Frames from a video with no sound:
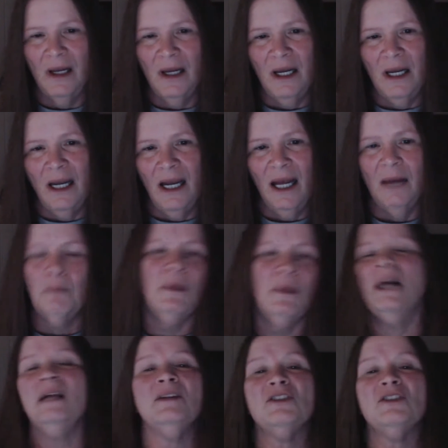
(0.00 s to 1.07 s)
But
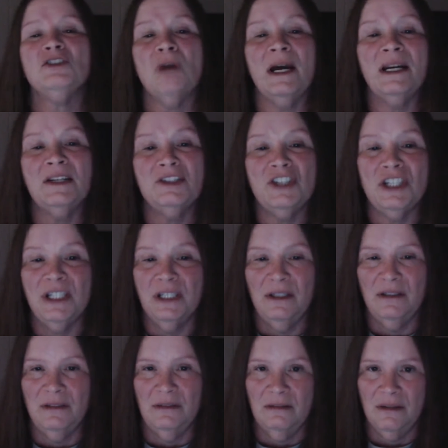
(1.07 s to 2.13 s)
Strategene,
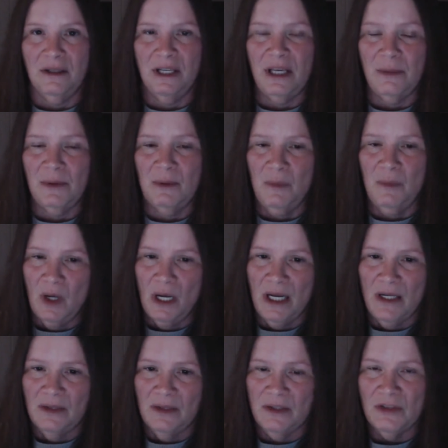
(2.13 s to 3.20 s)
keep in mind,
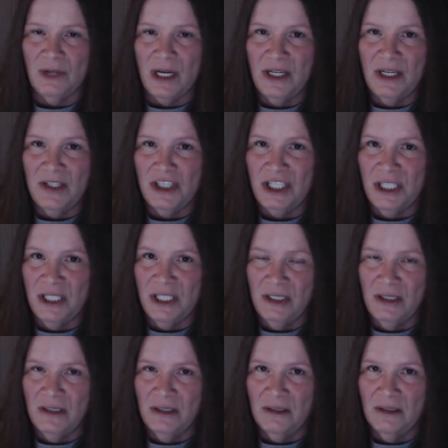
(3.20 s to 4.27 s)
Strategene
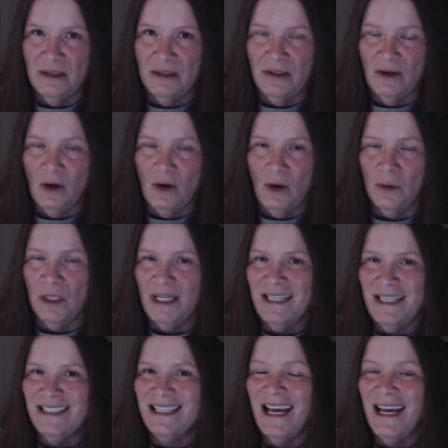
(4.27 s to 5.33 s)
only
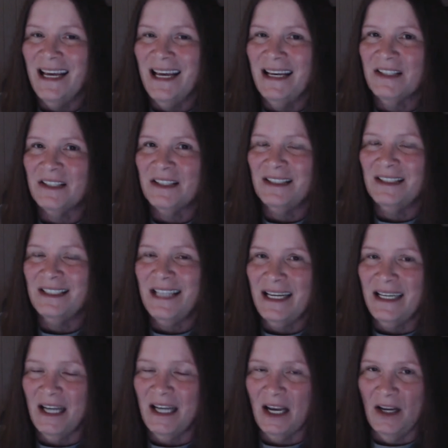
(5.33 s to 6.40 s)
takes data,
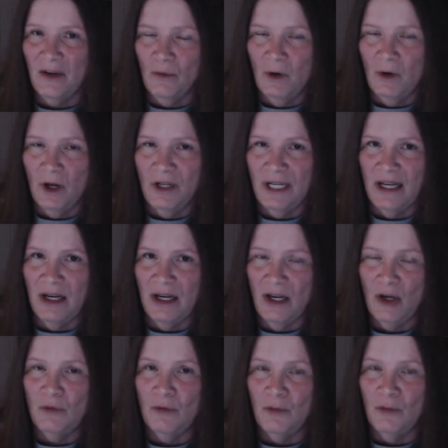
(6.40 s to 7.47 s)
raw data
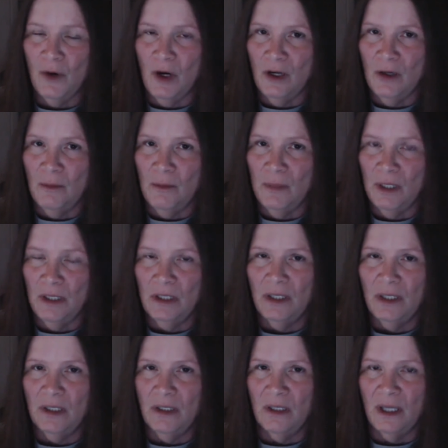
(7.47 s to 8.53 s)
from
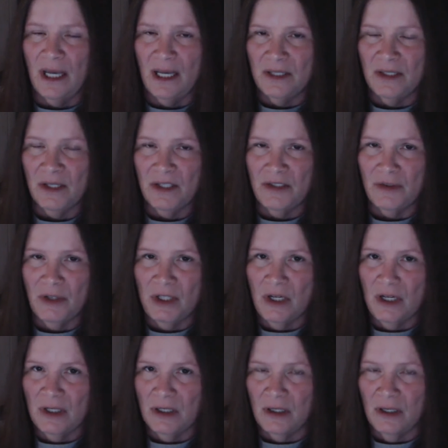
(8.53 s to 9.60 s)

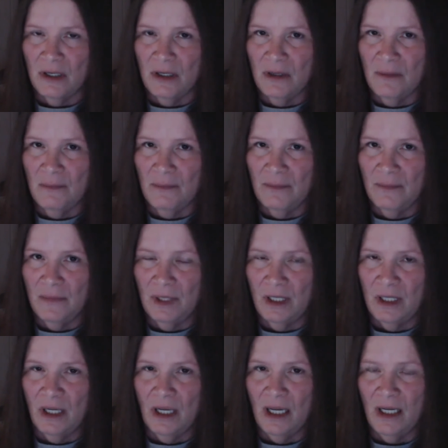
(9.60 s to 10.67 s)
Ancestry.com
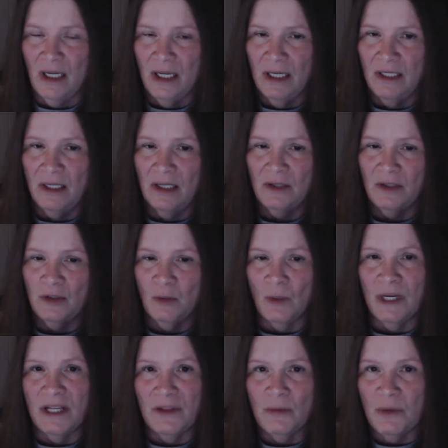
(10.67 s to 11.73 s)
and
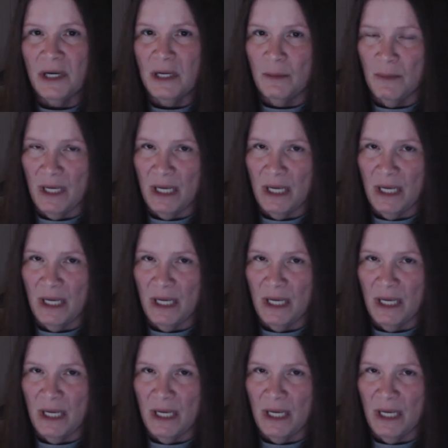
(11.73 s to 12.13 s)
23andMe.